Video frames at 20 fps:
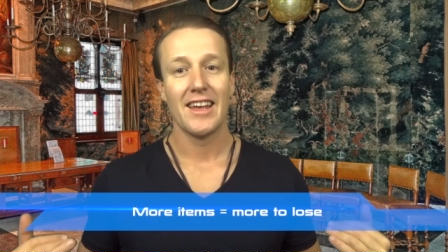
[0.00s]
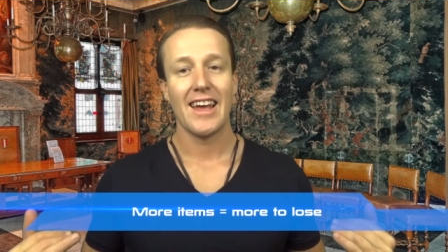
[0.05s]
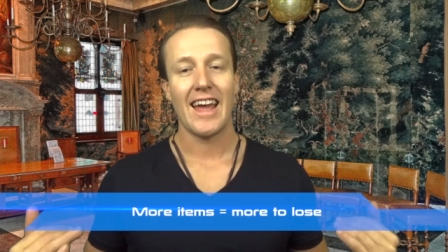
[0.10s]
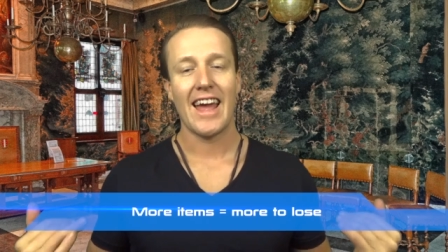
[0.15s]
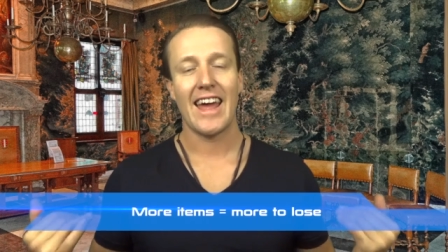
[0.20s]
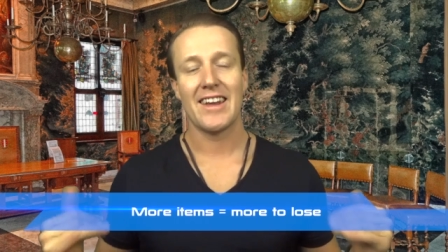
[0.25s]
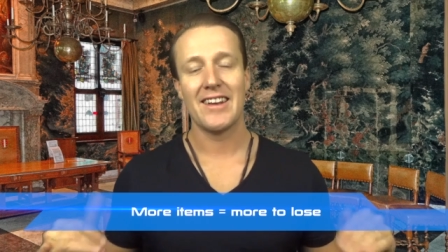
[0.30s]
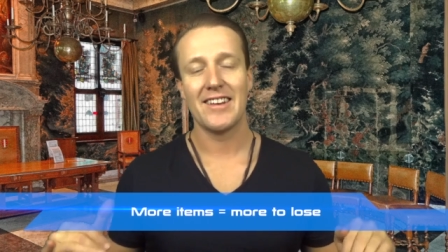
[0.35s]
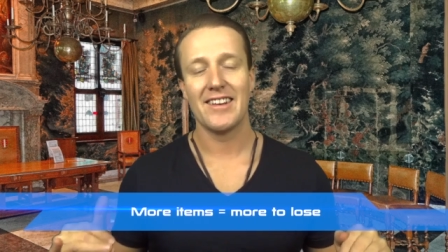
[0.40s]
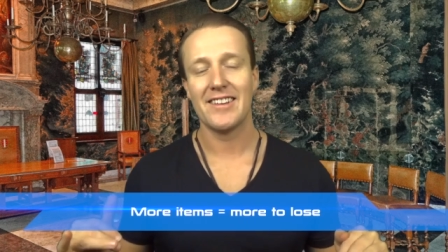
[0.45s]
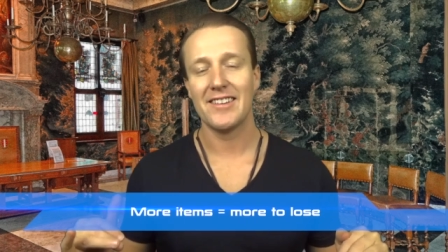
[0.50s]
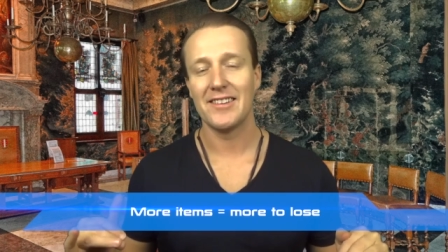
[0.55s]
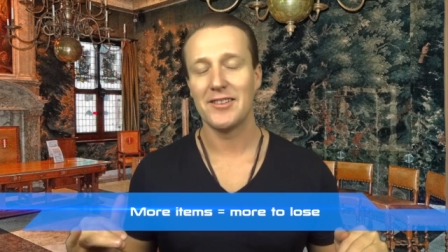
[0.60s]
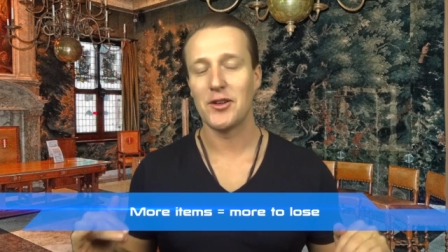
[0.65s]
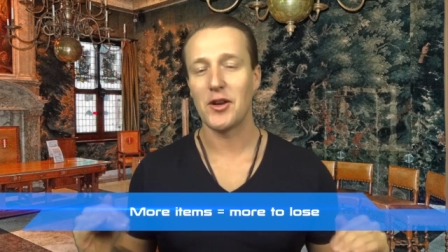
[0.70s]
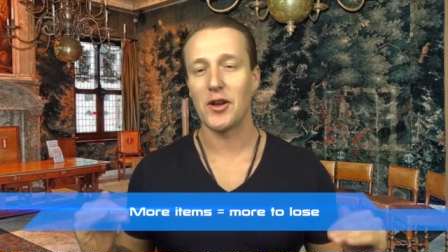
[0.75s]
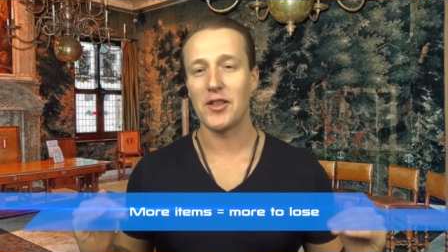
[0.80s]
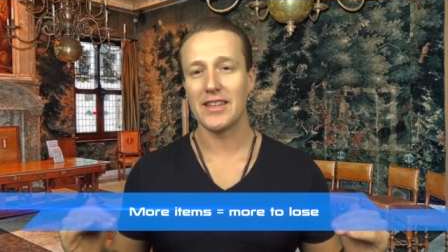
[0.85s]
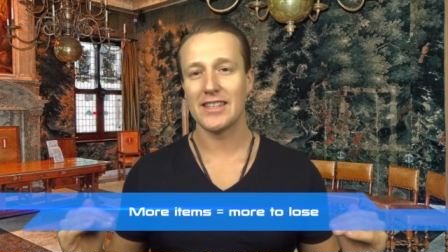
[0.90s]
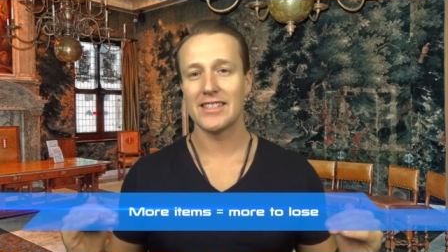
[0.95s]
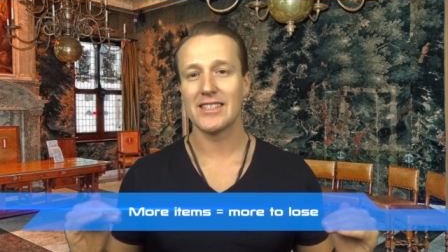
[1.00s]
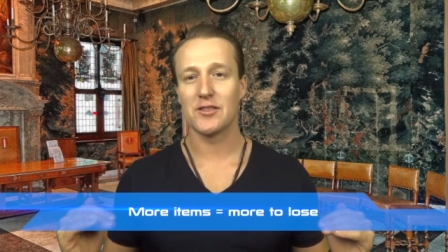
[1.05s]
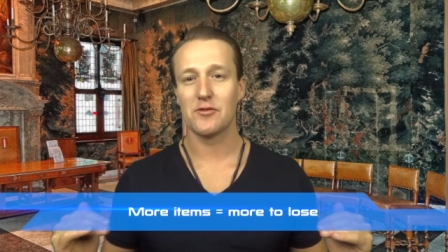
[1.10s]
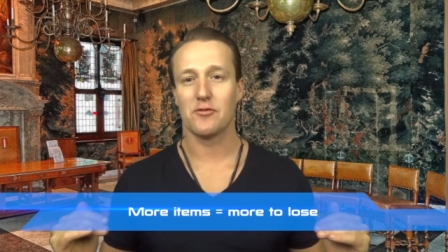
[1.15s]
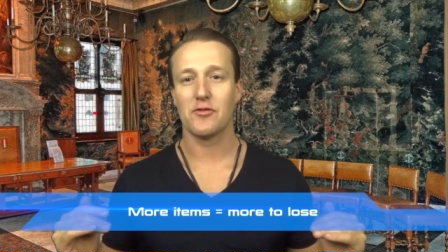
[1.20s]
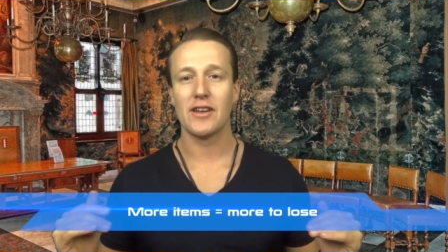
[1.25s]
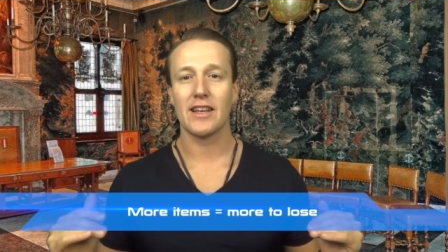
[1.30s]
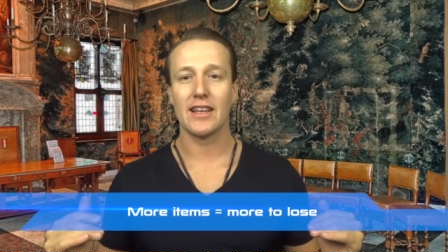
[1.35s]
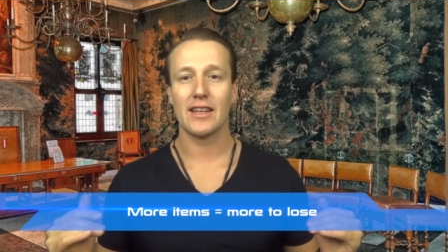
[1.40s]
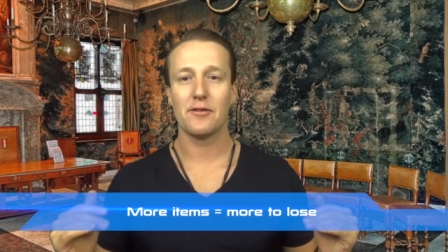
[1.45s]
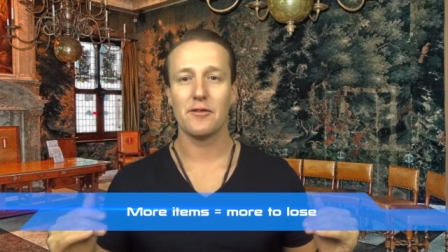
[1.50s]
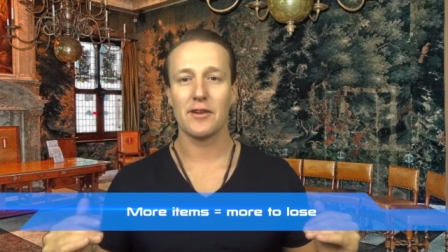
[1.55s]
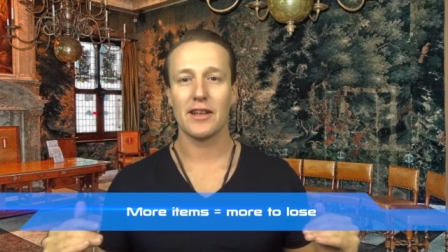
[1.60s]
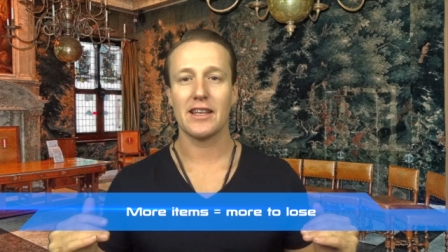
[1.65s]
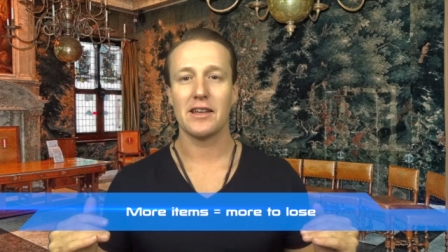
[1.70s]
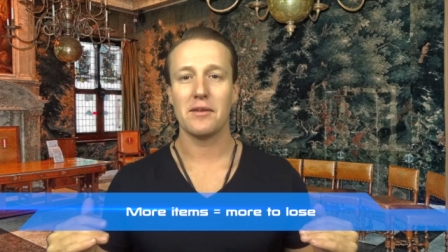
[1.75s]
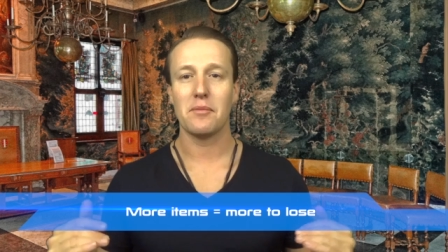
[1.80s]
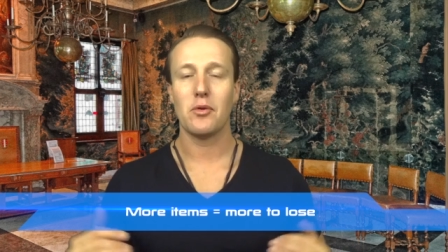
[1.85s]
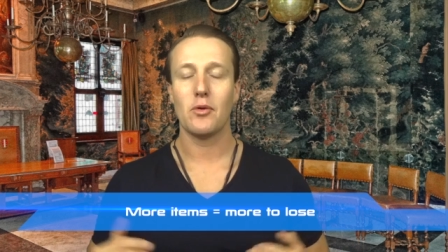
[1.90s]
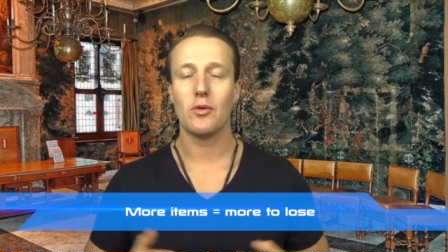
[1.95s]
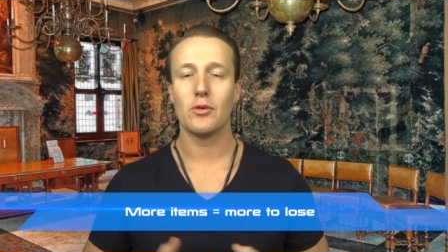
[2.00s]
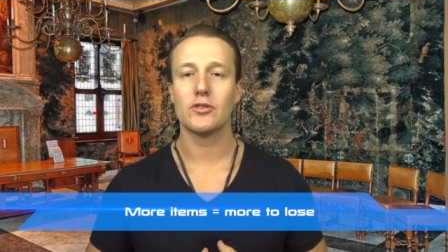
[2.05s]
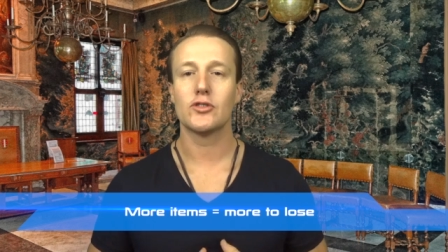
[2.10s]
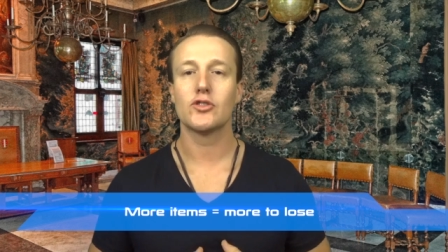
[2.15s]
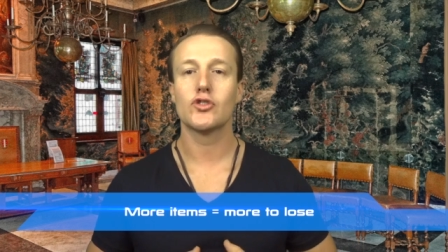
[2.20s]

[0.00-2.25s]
And you know, this is really, really important.